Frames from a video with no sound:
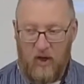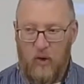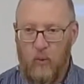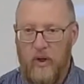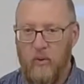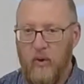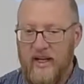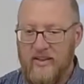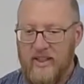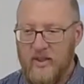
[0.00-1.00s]
We read
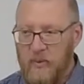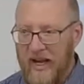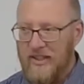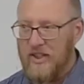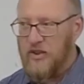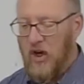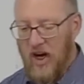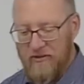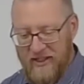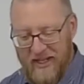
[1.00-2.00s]
this passage often,